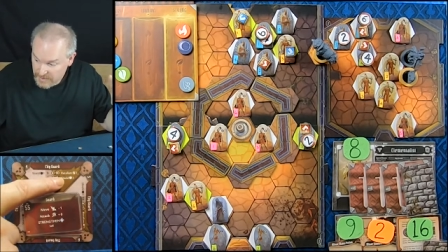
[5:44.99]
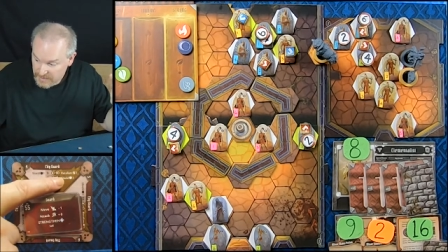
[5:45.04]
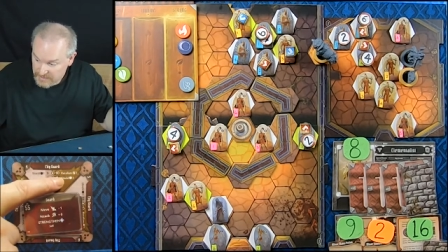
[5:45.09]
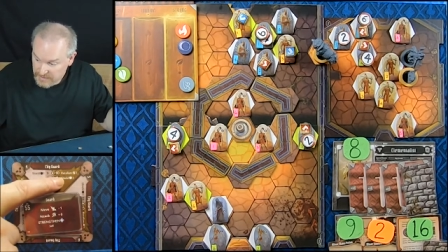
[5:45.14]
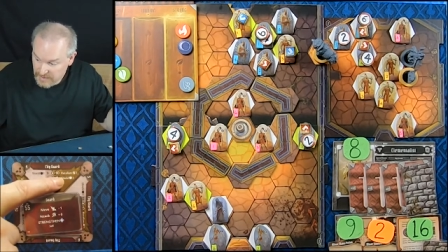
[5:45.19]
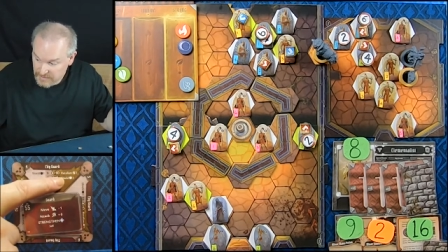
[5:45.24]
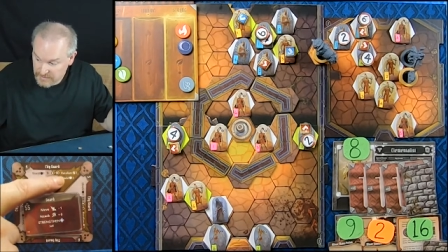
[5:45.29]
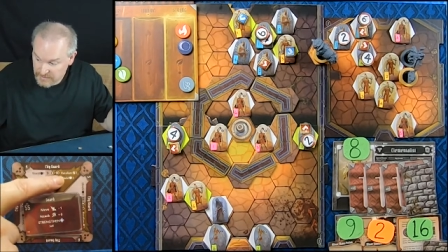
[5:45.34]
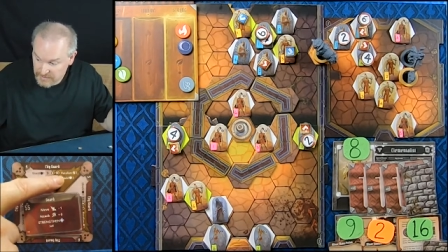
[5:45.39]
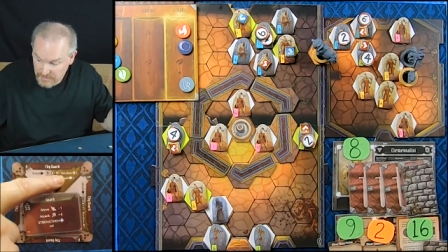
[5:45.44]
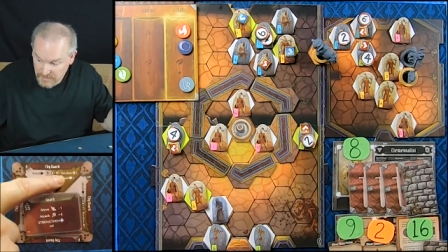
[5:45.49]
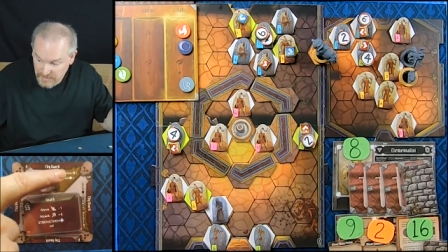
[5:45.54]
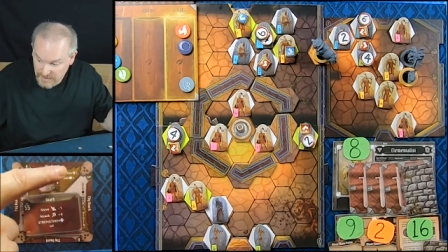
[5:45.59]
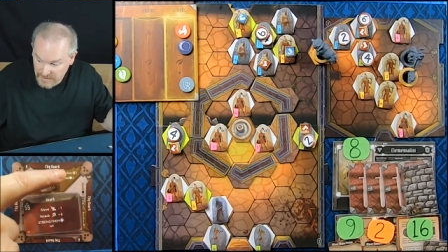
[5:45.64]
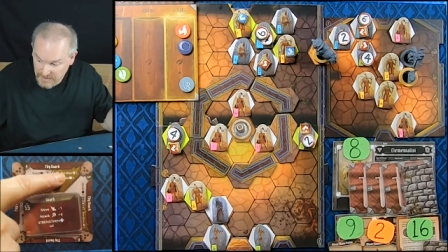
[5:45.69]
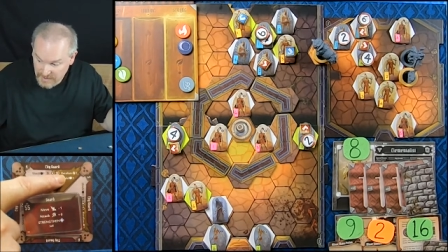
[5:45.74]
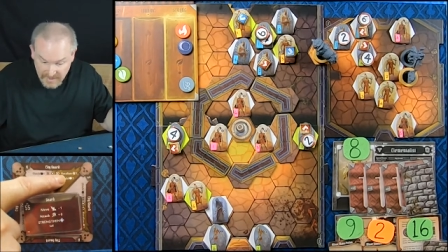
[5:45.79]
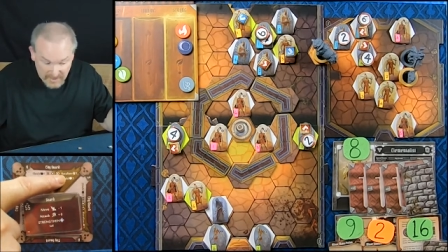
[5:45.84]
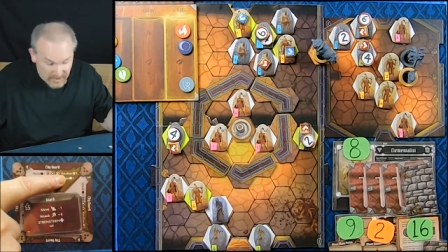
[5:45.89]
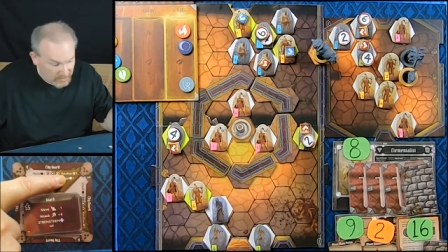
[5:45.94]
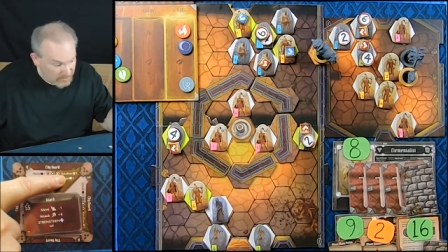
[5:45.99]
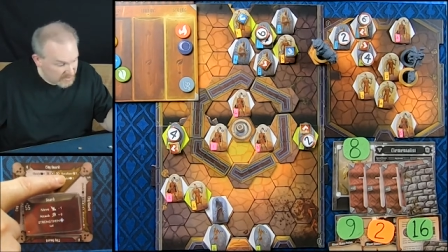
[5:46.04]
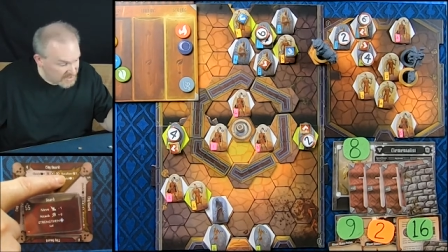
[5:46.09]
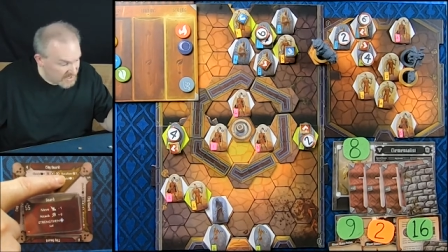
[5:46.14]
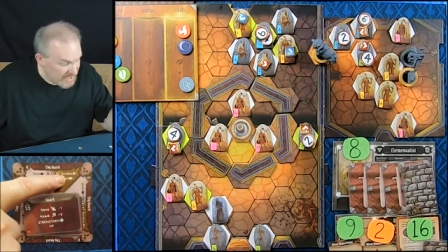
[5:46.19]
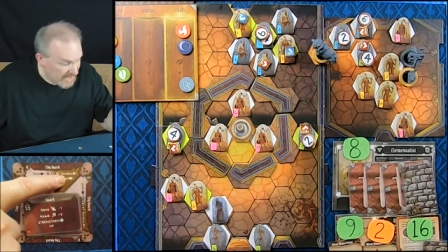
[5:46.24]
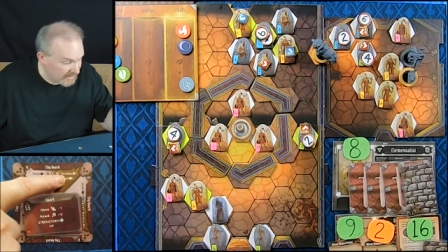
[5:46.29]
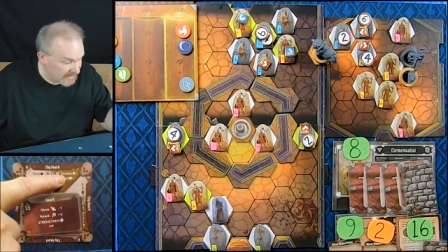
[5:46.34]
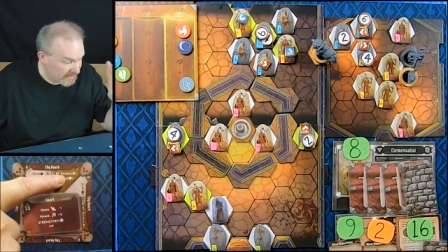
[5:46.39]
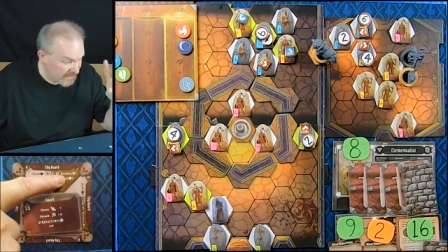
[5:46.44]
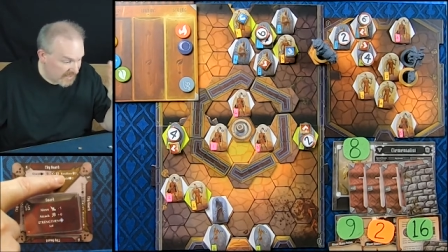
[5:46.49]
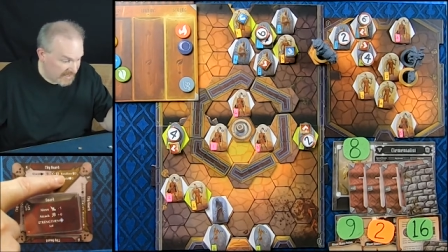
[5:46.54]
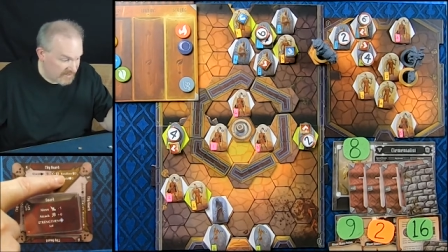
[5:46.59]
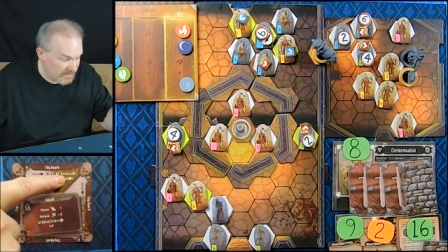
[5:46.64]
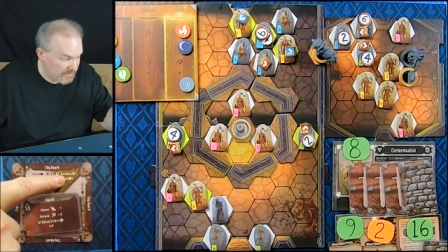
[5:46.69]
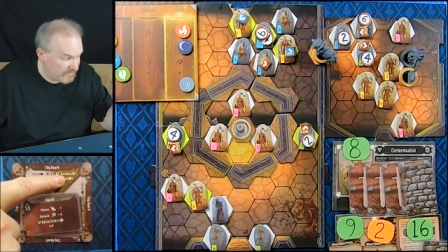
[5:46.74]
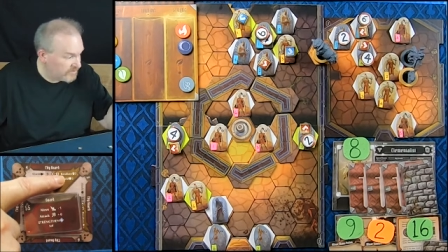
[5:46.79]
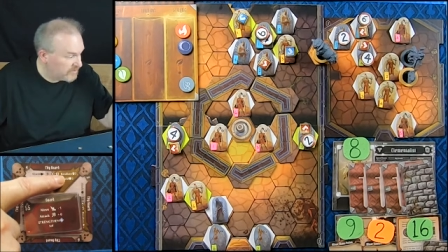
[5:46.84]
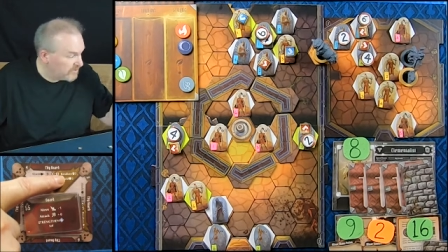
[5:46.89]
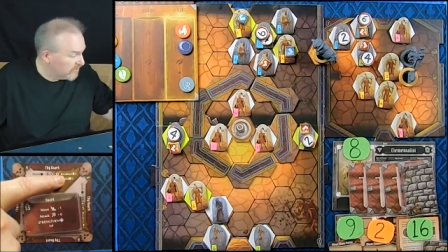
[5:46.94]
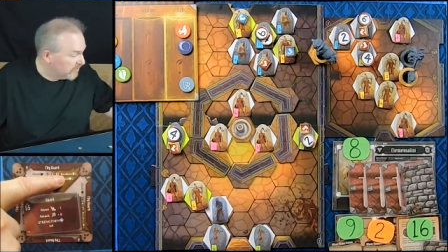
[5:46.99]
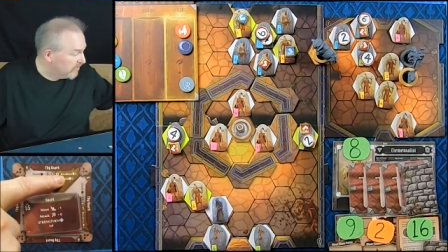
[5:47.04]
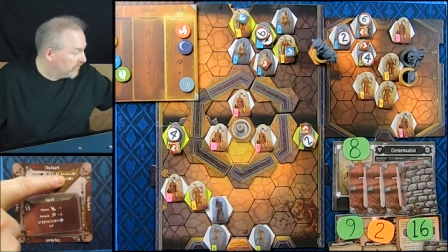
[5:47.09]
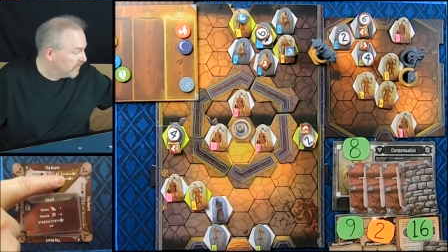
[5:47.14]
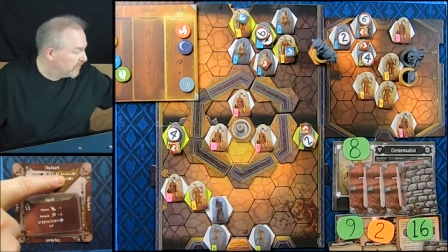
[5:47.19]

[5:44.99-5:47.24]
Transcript: Doesn't do anything. A retaliate of 2,